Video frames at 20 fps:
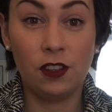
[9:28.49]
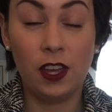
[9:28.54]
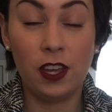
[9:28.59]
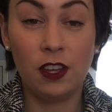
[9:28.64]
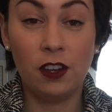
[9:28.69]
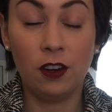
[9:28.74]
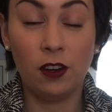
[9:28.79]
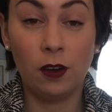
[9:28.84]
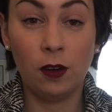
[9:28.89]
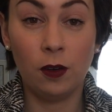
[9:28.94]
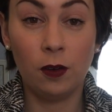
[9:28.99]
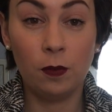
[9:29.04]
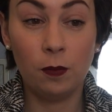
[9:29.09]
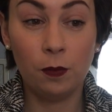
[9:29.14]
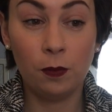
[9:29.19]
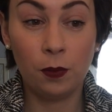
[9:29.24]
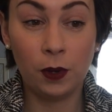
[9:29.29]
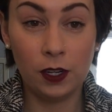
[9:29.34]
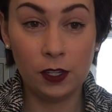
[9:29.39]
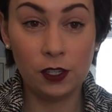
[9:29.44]
that your
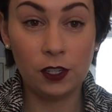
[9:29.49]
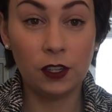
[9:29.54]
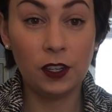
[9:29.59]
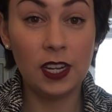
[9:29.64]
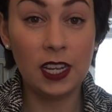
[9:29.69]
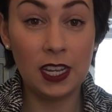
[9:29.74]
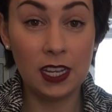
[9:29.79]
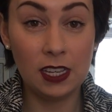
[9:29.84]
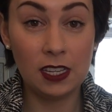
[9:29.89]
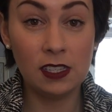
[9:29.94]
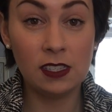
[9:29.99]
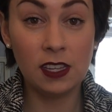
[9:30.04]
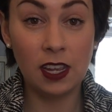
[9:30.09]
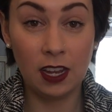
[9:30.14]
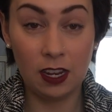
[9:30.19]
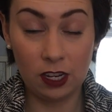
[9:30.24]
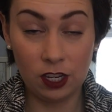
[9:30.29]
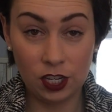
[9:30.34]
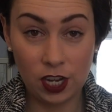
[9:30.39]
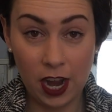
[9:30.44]
printer is
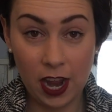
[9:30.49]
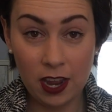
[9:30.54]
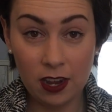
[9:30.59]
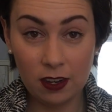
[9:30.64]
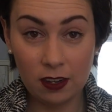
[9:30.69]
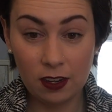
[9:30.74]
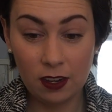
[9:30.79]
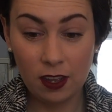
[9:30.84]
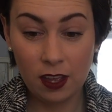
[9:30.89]
inkjet